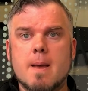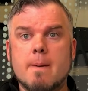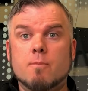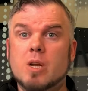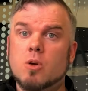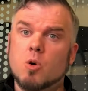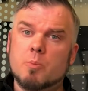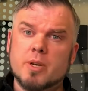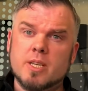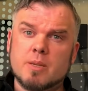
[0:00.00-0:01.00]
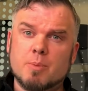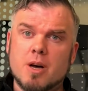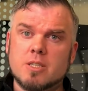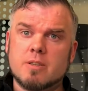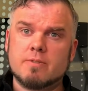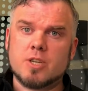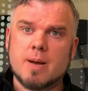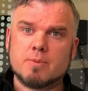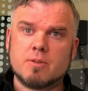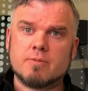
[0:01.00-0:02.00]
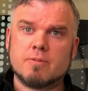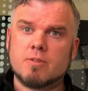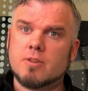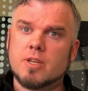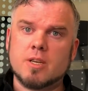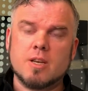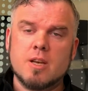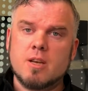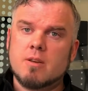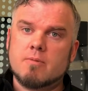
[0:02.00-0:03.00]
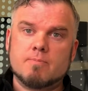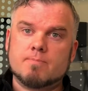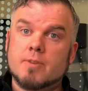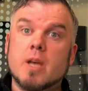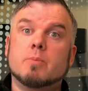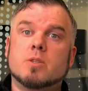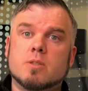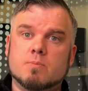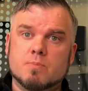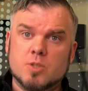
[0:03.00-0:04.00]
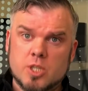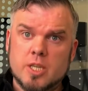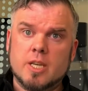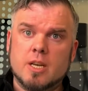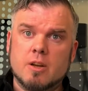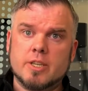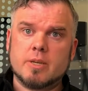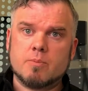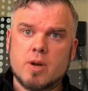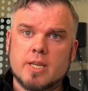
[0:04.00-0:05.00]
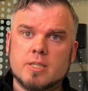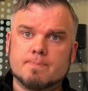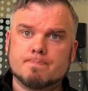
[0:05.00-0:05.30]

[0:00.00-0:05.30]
Really hope it is a positive chapter for the famous GE Lighting brand.